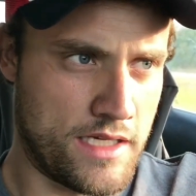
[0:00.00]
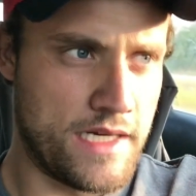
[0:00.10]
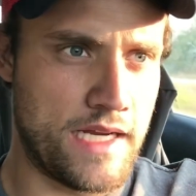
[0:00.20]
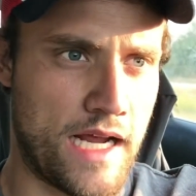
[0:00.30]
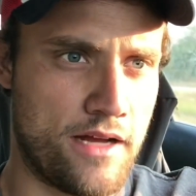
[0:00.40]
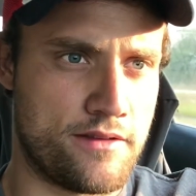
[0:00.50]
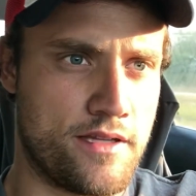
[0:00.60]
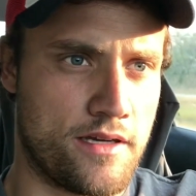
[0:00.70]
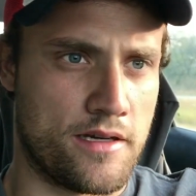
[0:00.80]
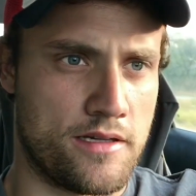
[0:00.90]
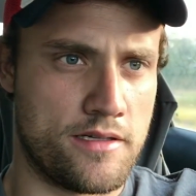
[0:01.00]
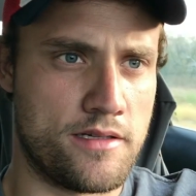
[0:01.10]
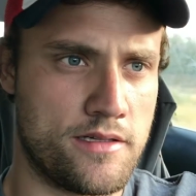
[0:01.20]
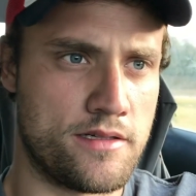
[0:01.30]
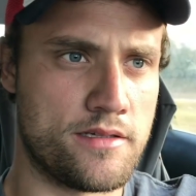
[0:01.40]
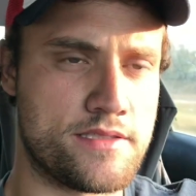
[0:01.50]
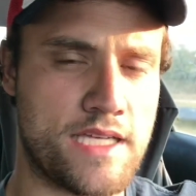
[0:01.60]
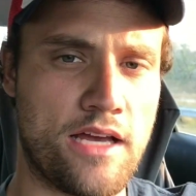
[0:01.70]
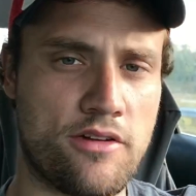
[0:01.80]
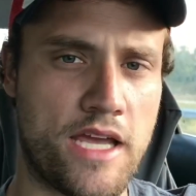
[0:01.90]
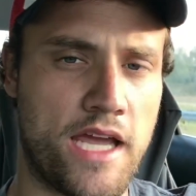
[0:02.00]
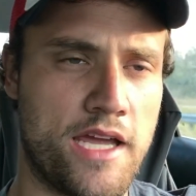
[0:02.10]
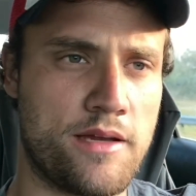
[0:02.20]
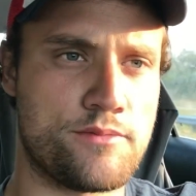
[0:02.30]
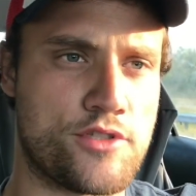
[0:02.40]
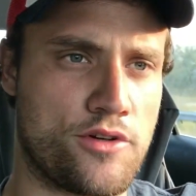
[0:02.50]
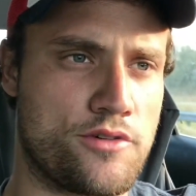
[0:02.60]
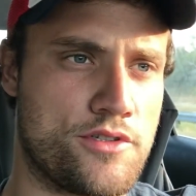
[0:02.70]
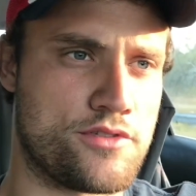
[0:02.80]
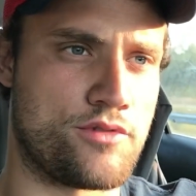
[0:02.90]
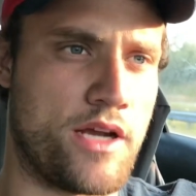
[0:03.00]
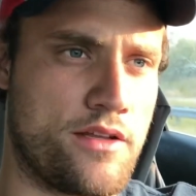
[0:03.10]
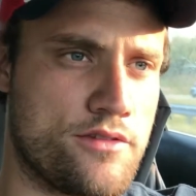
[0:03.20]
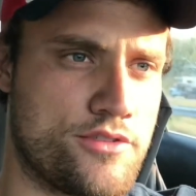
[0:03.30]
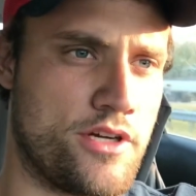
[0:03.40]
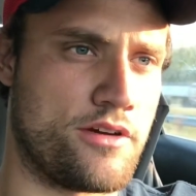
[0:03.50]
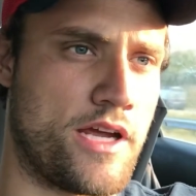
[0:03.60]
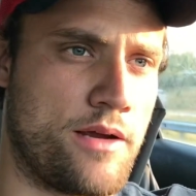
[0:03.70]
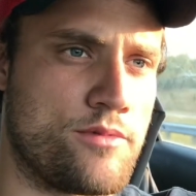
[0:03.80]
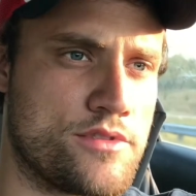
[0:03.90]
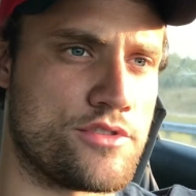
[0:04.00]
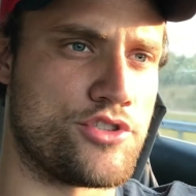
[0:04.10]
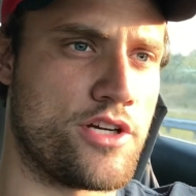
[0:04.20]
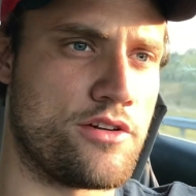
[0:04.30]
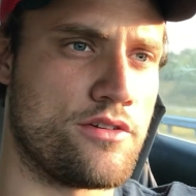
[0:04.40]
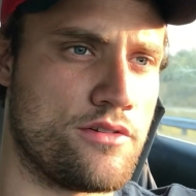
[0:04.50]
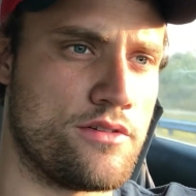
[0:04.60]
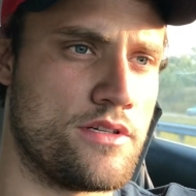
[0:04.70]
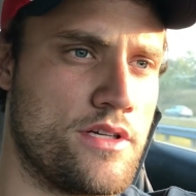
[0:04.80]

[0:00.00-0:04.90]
get out the cell cams or just regular trail cameras in general